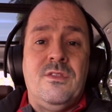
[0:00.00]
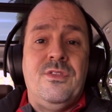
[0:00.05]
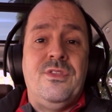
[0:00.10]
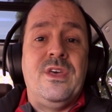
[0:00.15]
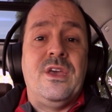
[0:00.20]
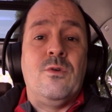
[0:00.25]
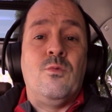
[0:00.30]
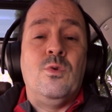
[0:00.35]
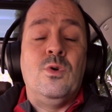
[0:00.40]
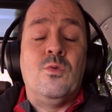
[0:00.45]

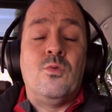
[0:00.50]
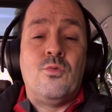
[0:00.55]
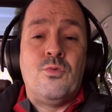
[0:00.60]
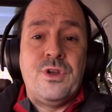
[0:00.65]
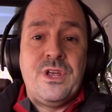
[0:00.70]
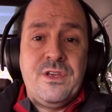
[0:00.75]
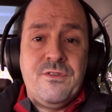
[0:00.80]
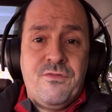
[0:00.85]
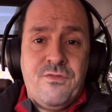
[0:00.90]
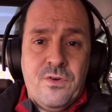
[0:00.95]
they will
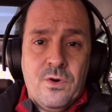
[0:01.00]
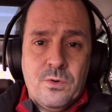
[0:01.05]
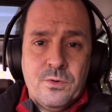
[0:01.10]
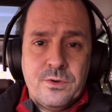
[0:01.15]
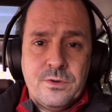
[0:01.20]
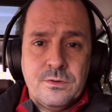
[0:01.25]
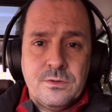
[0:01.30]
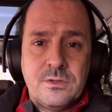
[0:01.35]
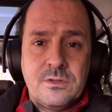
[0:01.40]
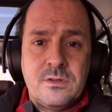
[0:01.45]

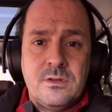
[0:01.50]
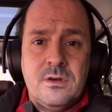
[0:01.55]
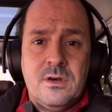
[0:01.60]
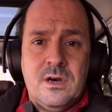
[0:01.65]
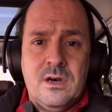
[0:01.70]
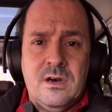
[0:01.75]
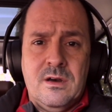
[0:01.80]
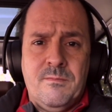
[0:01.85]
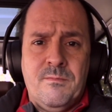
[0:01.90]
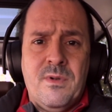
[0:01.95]
refocus
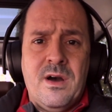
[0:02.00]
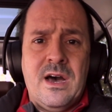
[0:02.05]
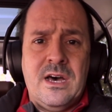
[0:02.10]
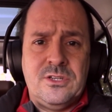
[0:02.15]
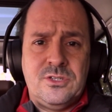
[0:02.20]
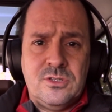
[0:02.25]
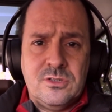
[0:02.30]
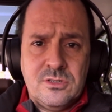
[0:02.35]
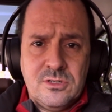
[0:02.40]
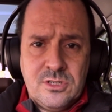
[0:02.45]
um,
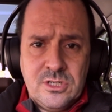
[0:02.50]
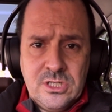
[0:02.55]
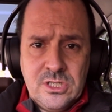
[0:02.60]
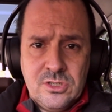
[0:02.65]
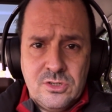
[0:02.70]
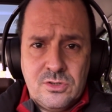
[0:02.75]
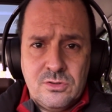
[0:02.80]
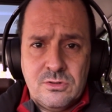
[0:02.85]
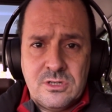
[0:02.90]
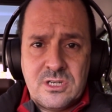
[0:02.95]
as you
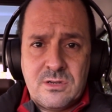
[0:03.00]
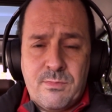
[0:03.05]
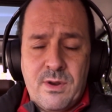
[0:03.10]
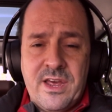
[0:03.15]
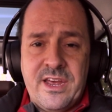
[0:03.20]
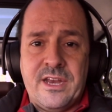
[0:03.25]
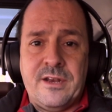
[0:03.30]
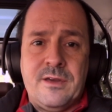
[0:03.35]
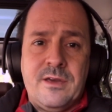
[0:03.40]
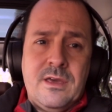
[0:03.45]
continue to
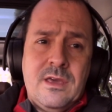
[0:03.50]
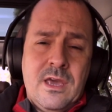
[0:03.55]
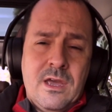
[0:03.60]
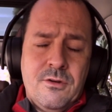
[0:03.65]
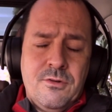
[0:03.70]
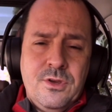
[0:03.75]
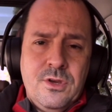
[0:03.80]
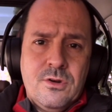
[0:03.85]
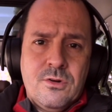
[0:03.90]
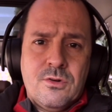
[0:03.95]
explain.
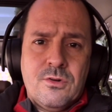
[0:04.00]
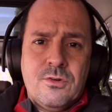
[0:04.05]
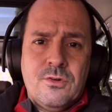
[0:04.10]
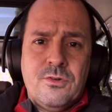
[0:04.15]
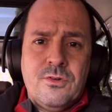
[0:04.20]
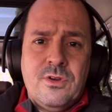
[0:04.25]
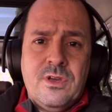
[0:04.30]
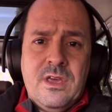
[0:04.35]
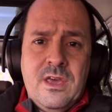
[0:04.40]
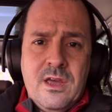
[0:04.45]
Carry
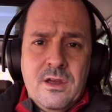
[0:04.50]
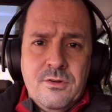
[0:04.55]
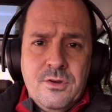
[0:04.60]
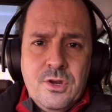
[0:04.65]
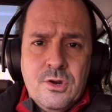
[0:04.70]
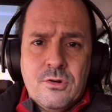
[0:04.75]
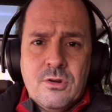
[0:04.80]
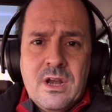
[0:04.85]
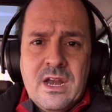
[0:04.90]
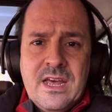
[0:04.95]
your, carry
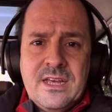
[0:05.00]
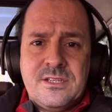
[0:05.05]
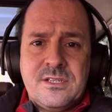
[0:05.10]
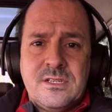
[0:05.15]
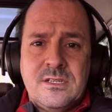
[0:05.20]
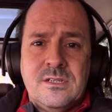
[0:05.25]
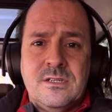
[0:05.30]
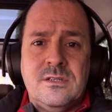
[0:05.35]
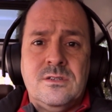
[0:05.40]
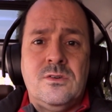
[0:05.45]
your
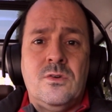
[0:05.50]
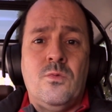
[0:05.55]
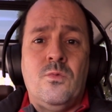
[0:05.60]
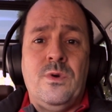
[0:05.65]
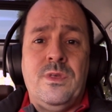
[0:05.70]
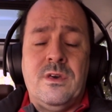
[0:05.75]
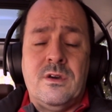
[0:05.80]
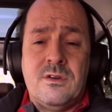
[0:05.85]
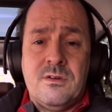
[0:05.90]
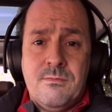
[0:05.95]
lesson
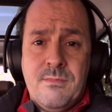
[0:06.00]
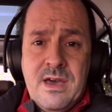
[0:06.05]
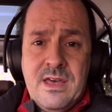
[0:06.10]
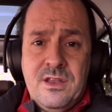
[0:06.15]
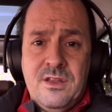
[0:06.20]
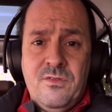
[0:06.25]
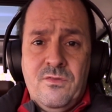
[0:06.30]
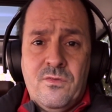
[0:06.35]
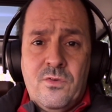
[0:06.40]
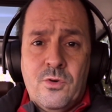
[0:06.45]
with a
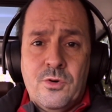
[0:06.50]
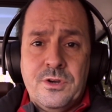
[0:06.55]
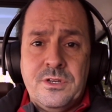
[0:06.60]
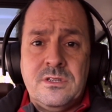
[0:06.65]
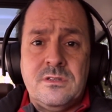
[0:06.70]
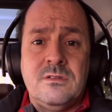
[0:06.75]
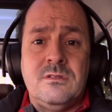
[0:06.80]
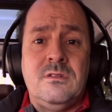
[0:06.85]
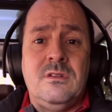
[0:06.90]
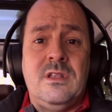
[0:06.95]
commanding
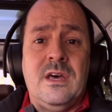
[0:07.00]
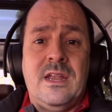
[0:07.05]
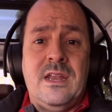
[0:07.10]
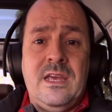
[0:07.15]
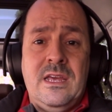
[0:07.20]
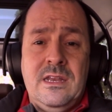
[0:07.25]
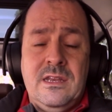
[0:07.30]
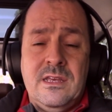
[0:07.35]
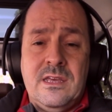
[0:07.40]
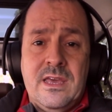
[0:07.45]
voice that
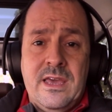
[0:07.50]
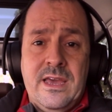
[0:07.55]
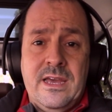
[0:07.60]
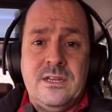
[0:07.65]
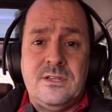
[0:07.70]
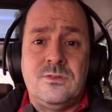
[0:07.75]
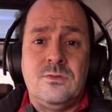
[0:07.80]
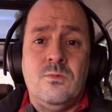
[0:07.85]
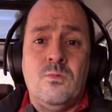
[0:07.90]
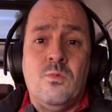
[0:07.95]

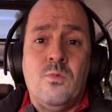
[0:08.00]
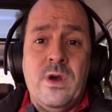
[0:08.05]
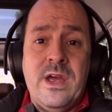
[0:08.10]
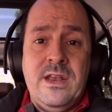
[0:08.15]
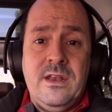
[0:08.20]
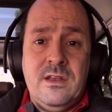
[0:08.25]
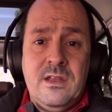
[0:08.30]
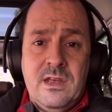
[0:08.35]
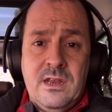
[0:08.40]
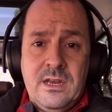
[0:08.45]
indicates
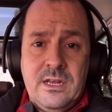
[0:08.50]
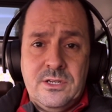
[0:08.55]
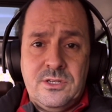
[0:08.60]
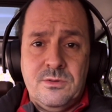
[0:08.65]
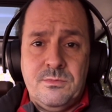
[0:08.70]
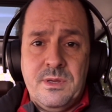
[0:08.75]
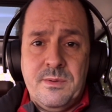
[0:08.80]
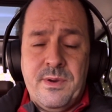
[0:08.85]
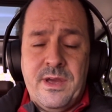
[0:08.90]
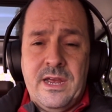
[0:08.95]
when they need
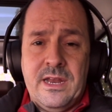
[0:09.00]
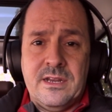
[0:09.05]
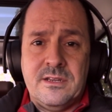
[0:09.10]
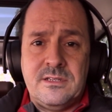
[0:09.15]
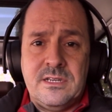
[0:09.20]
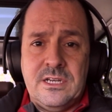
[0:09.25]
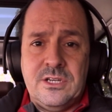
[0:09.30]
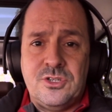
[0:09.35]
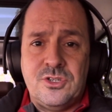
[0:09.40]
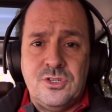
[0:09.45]
to be paying
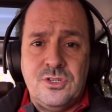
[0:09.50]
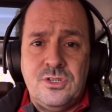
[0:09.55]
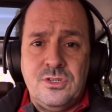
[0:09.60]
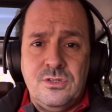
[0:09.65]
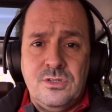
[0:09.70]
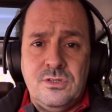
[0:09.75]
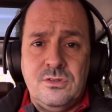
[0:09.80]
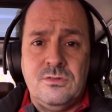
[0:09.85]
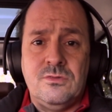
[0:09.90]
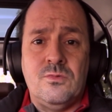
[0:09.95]
attention
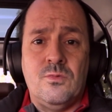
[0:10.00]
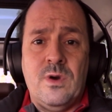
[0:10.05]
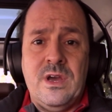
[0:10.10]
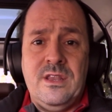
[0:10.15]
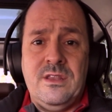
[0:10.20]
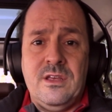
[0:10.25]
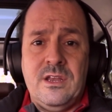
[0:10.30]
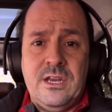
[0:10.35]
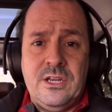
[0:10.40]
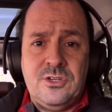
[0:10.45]
to you,
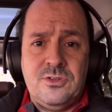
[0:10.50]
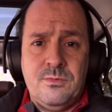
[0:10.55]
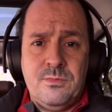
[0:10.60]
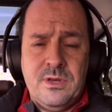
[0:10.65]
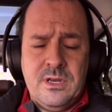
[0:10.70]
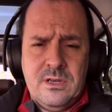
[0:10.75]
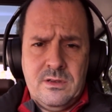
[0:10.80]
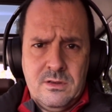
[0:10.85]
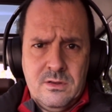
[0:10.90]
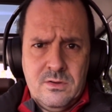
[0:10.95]
when they need to
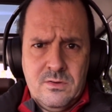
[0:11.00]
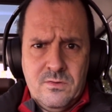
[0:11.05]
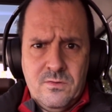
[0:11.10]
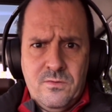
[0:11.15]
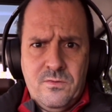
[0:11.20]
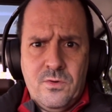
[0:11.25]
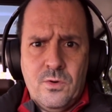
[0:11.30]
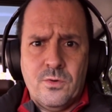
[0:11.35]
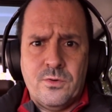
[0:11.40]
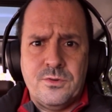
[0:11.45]
be
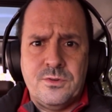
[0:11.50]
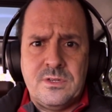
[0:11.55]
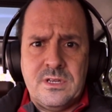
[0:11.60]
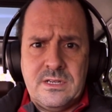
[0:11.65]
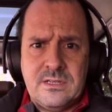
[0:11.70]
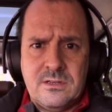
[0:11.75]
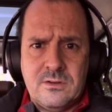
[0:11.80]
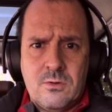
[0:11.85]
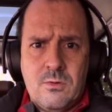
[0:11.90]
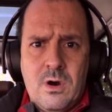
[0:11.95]
focused
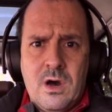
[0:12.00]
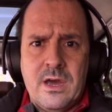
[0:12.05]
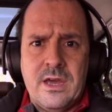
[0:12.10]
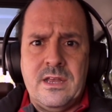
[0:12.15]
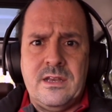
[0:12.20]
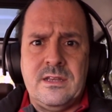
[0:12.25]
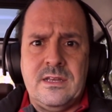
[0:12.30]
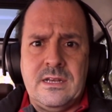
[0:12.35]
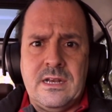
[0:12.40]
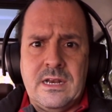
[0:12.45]
and
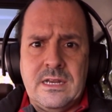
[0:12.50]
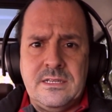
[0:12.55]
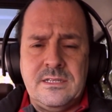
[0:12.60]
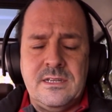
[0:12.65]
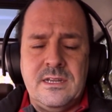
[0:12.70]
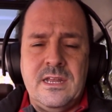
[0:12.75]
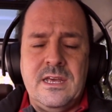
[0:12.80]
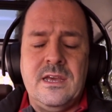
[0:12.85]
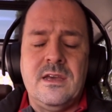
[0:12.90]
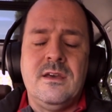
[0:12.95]
quiet and
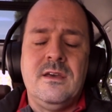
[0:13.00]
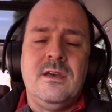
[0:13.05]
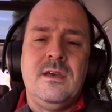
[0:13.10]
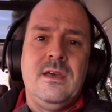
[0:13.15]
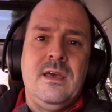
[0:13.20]
listening.